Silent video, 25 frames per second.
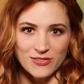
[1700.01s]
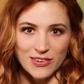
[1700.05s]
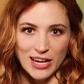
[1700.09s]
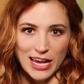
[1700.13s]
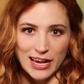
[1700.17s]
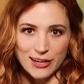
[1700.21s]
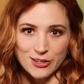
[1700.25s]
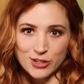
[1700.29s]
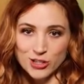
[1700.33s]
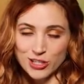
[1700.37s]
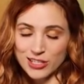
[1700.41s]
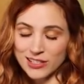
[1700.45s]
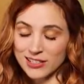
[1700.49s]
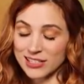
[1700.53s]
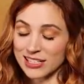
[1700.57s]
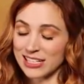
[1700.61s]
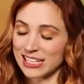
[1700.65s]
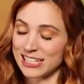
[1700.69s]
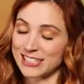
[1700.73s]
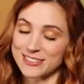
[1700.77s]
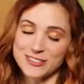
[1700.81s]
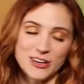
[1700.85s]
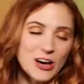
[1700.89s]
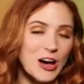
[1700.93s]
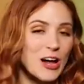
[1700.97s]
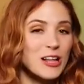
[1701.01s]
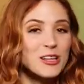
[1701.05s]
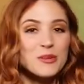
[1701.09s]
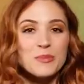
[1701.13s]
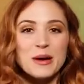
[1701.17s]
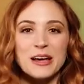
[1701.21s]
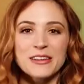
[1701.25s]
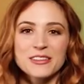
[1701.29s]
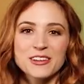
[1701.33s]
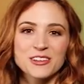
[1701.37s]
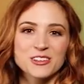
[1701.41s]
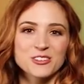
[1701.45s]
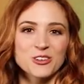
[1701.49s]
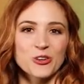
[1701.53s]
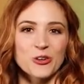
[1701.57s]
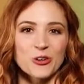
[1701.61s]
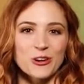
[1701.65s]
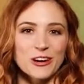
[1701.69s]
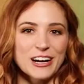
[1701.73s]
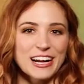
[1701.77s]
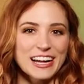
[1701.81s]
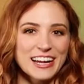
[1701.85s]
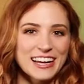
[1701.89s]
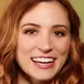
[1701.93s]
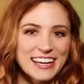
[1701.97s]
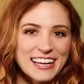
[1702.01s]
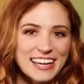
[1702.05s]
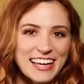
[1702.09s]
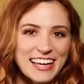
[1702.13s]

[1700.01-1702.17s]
of action. It's all about the glory.